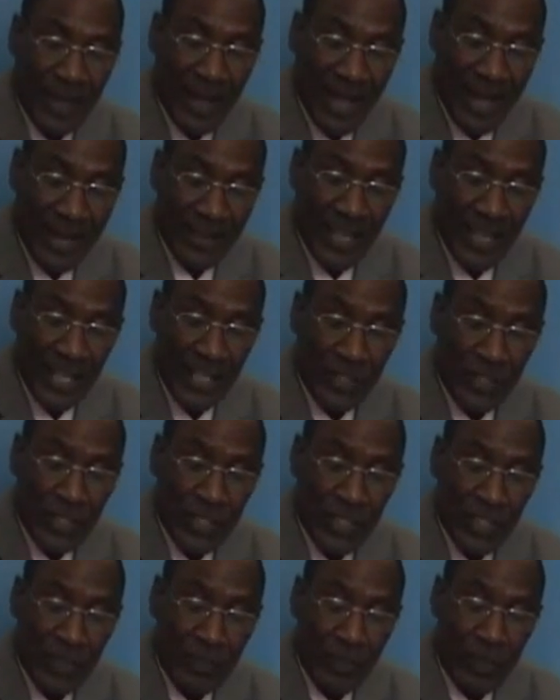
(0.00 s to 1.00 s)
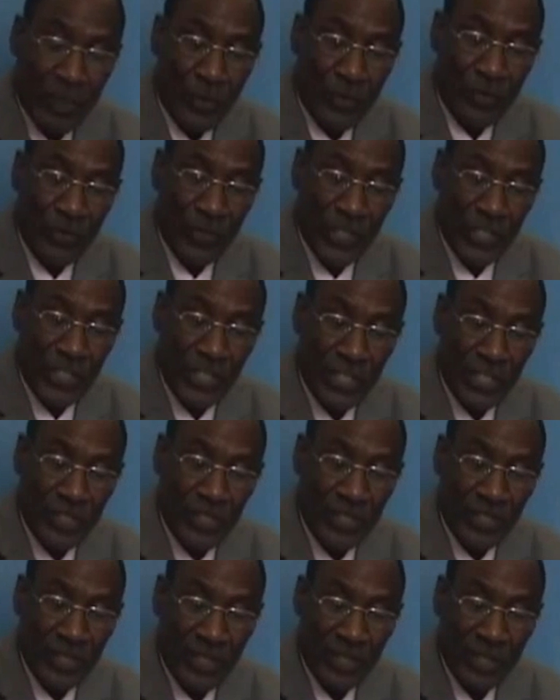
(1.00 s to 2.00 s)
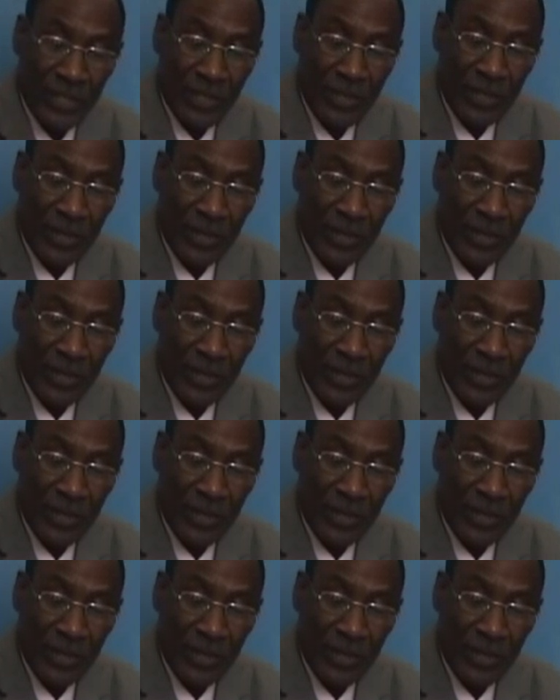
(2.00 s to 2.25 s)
under its provisions